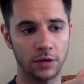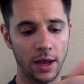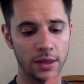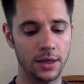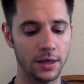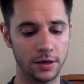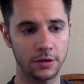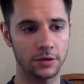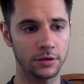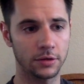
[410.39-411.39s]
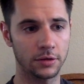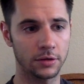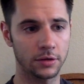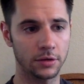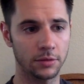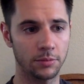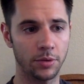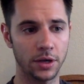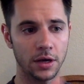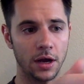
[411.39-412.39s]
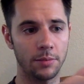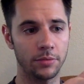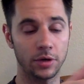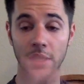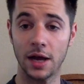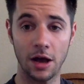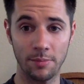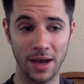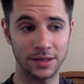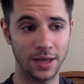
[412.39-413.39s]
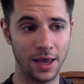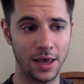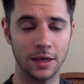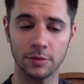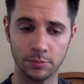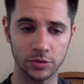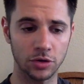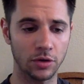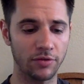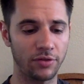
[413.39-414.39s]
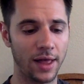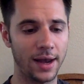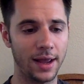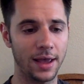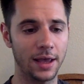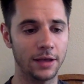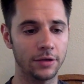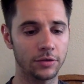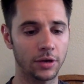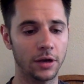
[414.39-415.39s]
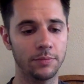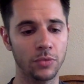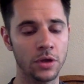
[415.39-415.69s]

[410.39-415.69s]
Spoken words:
and then bring it up. Okay, now I'm back to A. I'm showing a flat A, okay?